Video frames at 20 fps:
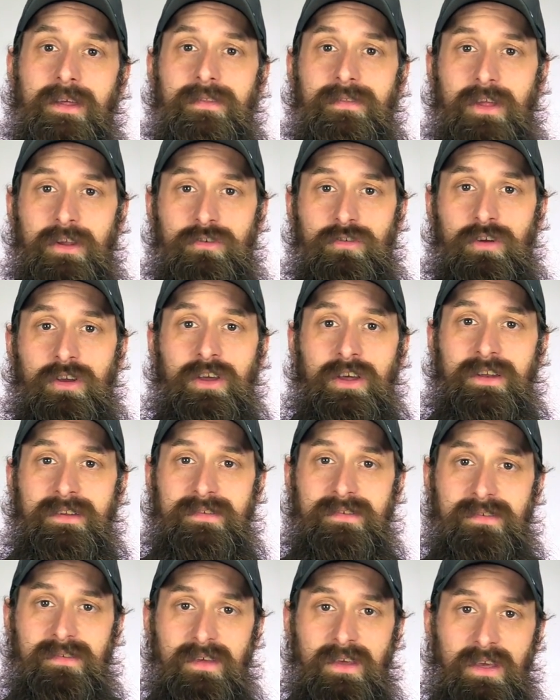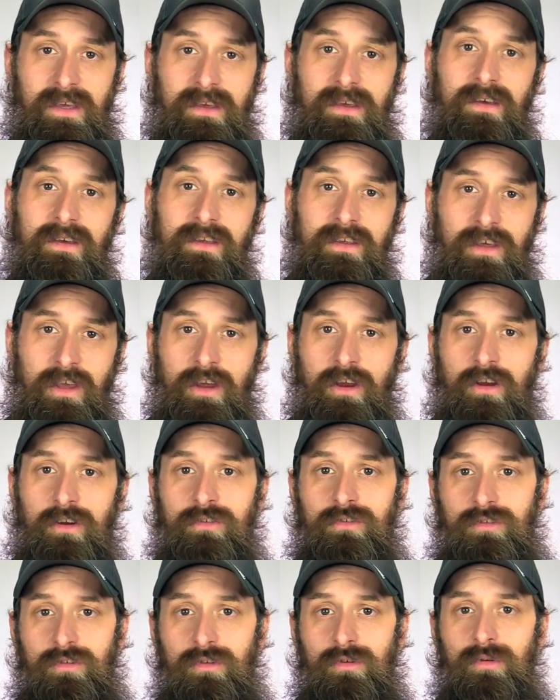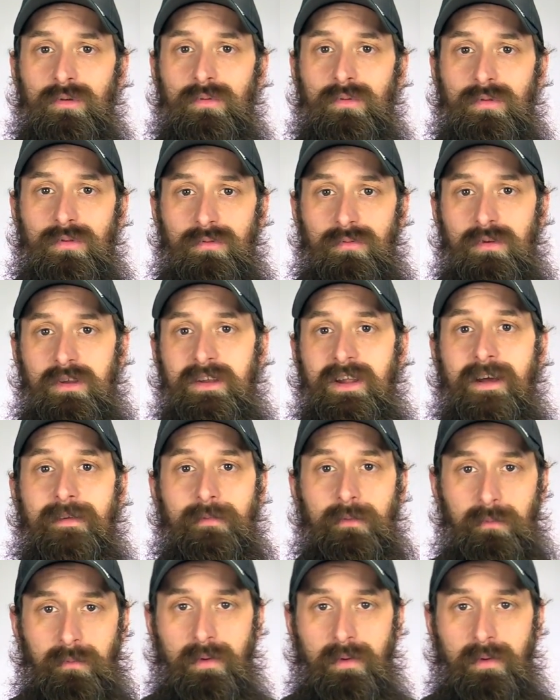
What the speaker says: that you're gonna see year, two, three down the